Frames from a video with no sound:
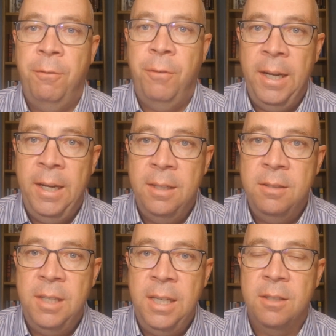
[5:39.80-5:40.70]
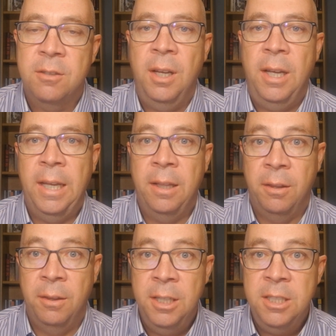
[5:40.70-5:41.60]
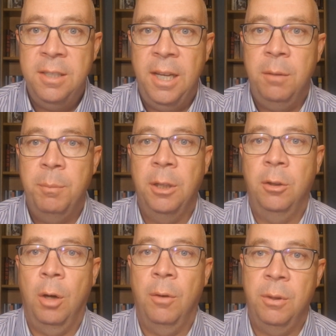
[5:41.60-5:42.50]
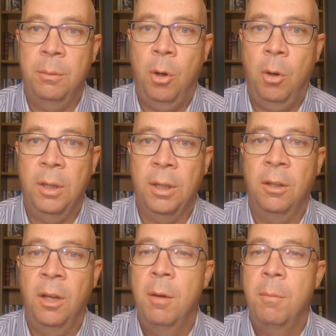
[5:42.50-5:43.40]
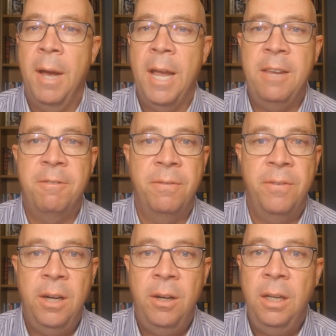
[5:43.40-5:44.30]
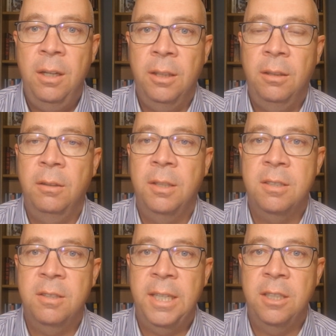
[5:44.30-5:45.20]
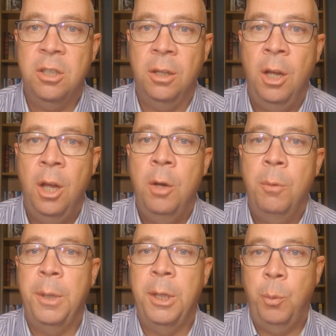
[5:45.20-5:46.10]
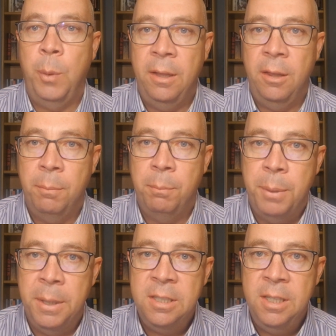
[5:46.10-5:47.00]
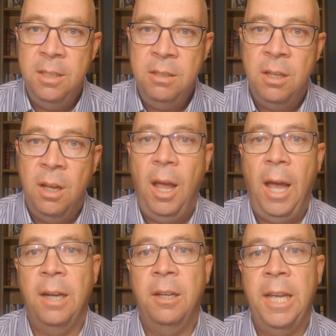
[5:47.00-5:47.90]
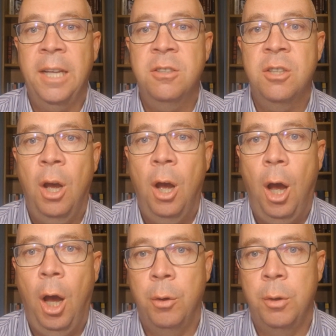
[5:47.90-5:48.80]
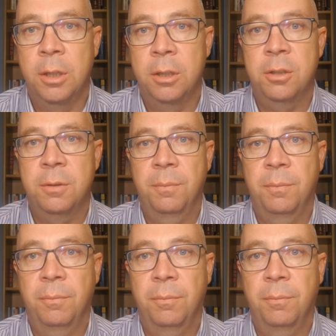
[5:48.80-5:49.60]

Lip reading: Financiers in this segment of the market make very little distinction between the business and its owners.